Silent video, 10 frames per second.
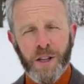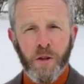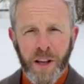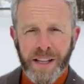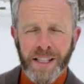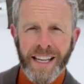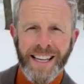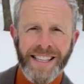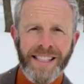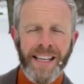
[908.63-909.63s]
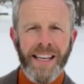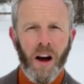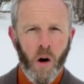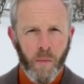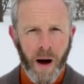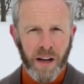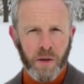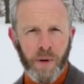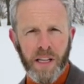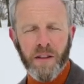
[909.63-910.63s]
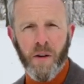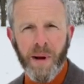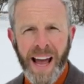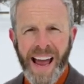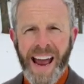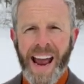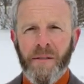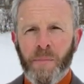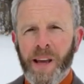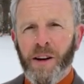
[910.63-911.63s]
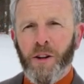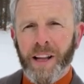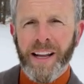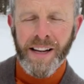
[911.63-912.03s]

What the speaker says: So this is the homage piece from N. Peel.